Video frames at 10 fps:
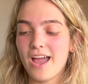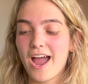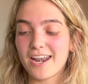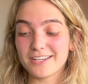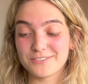
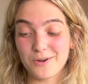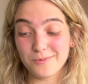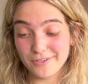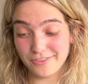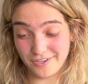On
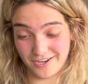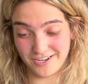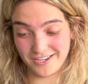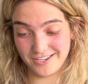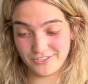October
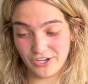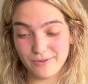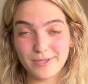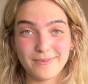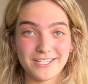3rd,
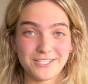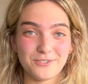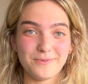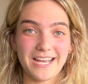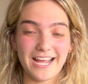Jeremy messaged
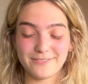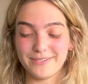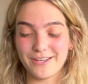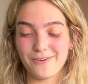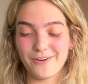me and asked me to
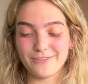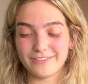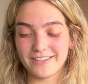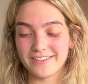go golfing.